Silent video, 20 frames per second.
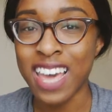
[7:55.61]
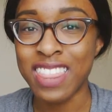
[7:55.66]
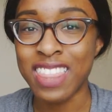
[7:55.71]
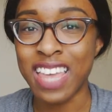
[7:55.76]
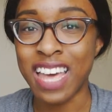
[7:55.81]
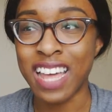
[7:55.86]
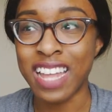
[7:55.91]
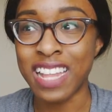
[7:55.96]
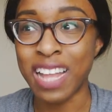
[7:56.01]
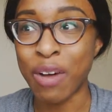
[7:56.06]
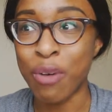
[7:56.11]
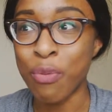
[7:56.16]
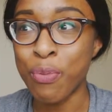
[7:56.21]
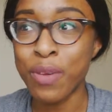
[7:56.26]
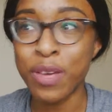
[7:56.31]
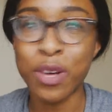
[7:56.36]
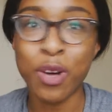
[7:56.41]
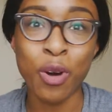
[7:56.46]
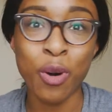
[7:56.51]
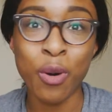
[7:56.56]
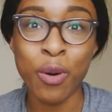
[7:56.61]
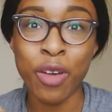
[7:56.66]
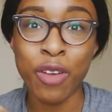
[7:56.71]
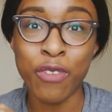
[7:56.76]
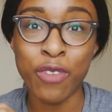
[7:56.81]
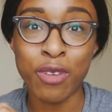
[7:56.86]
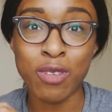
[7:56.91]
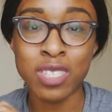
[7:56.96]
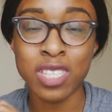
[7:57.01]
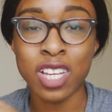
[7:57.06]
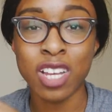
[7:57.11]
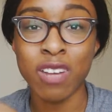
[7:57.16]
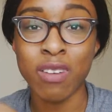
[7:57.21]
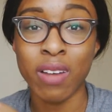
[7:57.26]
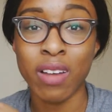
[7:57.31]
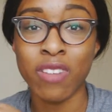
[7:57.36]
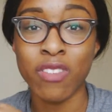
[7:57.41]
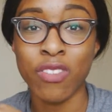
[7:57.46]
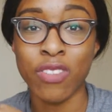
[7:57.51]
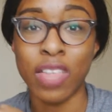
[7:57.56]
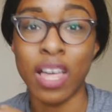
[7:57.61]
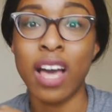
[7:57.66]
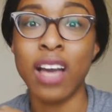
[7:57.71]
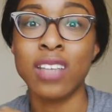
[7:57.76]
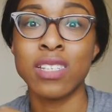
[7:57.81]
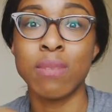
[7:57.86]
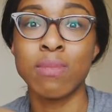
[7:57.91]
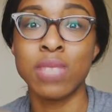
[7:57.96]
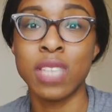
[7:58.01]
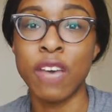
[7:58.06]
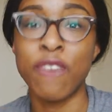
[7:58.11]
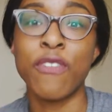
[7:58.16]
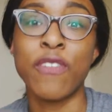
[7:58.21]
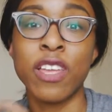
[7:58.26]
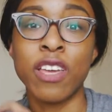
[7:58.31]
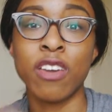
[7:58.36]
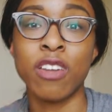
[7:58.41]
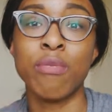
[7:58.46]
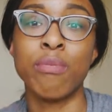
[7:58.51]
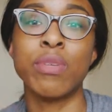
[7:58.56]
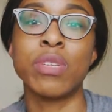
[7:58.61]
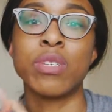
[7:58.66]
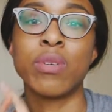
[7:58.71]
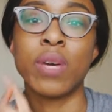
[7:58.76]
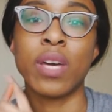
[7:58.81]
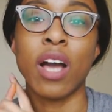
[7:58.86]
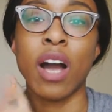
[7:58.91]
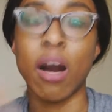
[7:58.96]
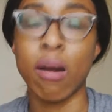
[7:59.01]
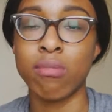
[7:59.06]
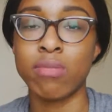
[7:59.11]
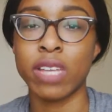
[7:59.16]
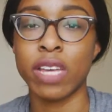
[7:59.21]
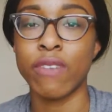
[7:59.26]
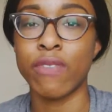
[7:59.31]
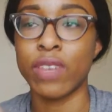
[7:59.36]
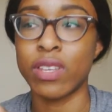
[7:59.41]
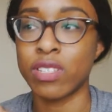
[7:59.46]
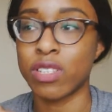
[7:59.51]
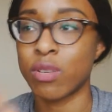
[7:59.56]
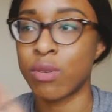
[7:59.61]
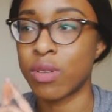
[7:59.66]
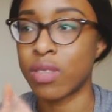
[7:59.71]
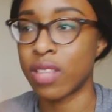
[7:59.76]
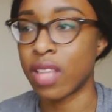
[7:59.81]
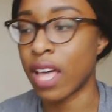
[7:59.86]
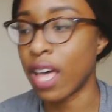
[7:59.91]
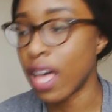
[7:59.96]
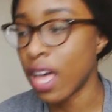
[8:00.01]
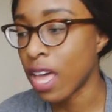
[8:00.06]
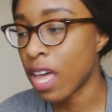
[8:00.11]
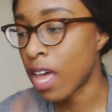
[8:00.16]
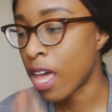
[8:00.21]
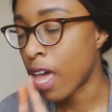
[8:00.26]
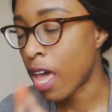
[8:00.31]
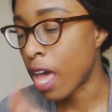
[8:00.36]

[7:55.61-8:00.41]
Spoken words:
then that will be cool if you stick around for that, because I'm definitely going to be doing an update video on that